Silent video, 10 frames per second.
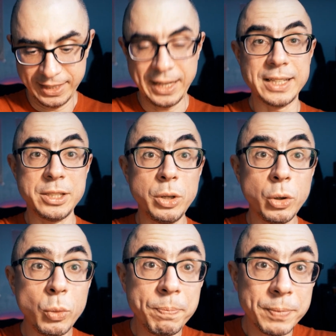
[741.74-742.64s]
As you
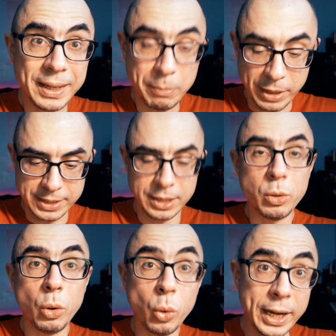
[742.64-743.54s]
know, months
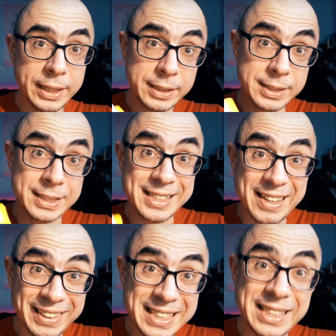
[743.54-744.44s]
ago I did
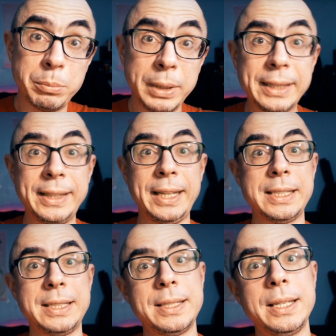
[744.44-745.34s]
17 blood
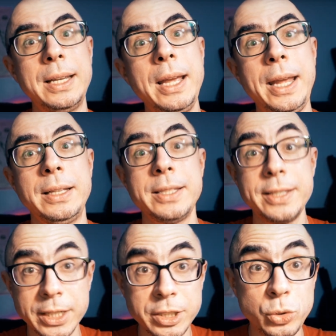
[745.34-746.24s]
tests and
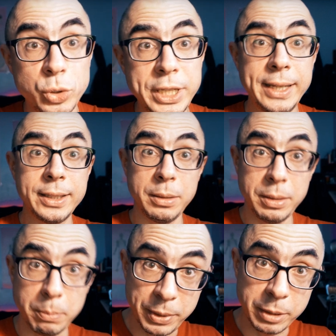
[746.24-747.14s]
started to take
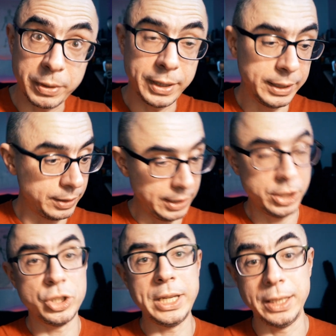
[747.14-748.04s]
Berberine
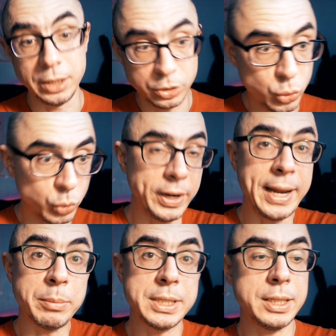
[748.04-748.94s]
each day, 2
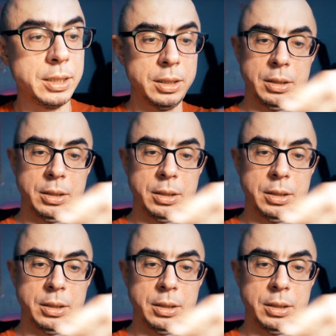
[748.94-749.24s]
grams